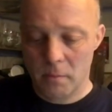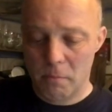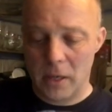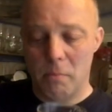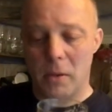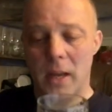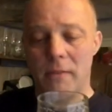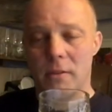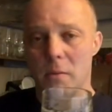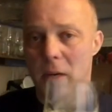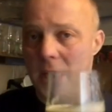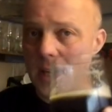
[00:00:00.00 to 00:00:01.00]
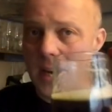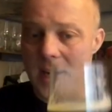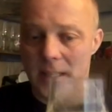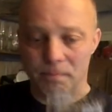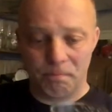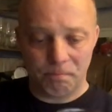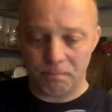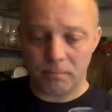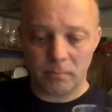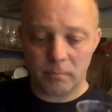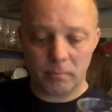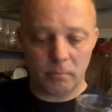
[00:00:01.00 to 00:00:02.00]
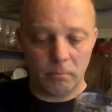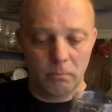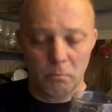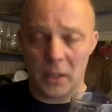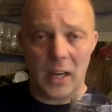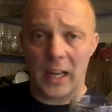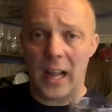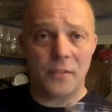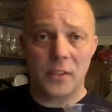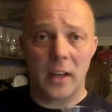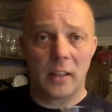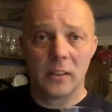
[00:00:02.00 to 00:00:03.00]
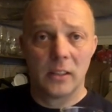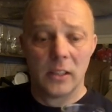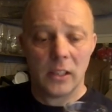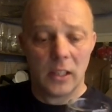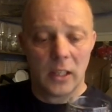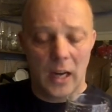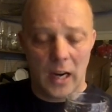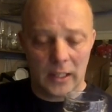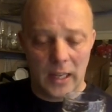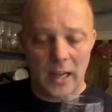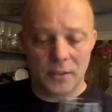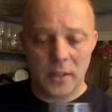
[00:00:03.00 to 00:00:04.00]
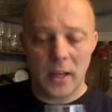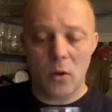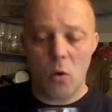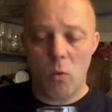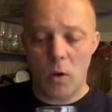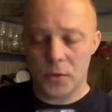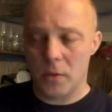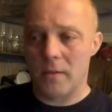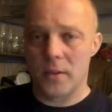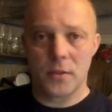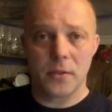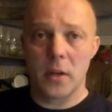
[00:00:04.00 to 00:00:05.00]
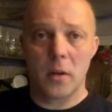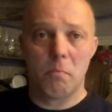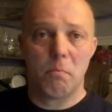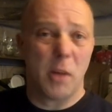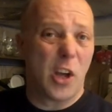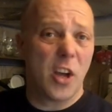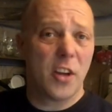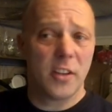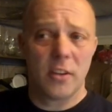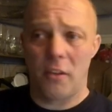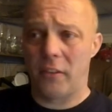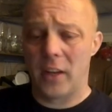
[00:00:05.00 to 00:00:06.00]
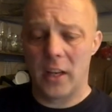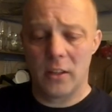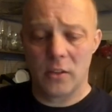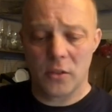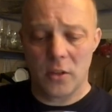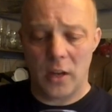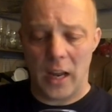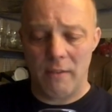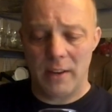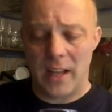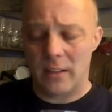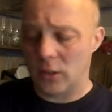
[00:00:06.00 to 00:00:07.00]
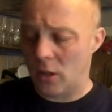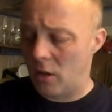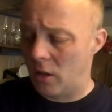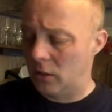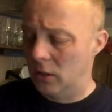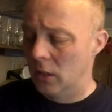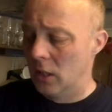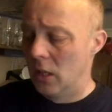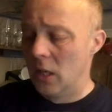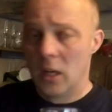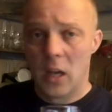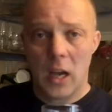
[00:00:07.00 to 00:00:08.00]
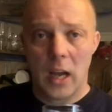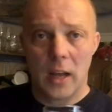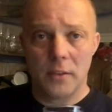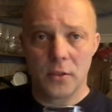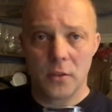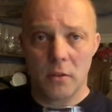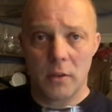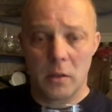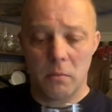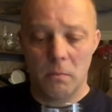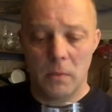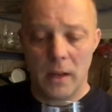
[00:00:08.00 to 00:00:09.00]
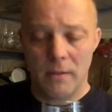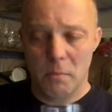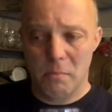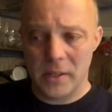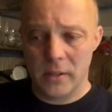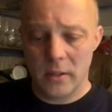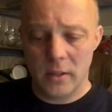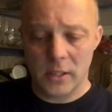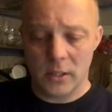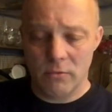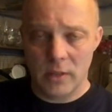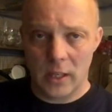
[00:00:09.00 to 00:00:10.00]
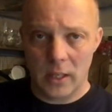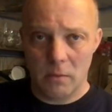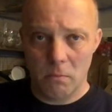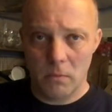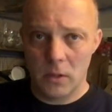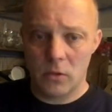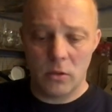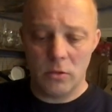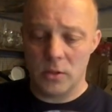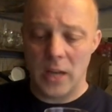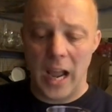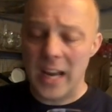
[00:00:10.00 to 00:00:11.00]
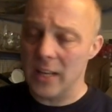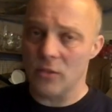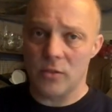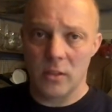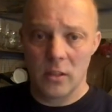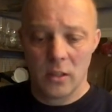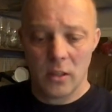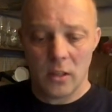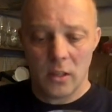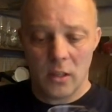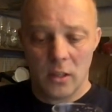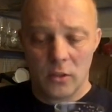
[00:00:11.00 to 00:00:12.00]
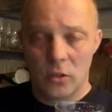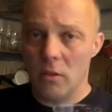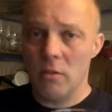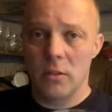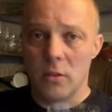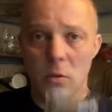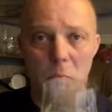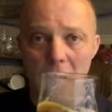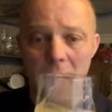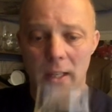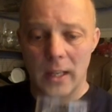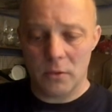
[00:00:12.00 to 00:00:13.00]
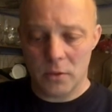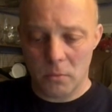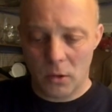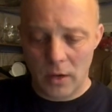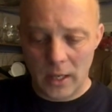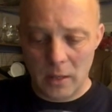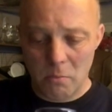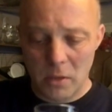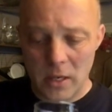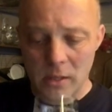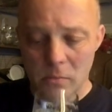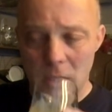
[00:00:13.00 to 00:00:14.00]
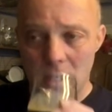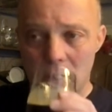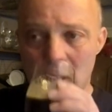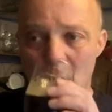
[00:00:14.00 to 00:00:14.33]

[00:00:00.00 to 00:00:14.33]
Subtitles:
Big beer for a big guy. But I can't tell. I can't tell whatsoever. There's no burn, nothing. There's no heavy alcohol. There's no real heavy bitterness. It's just nice. John, you were banging out some cracking beers, mate.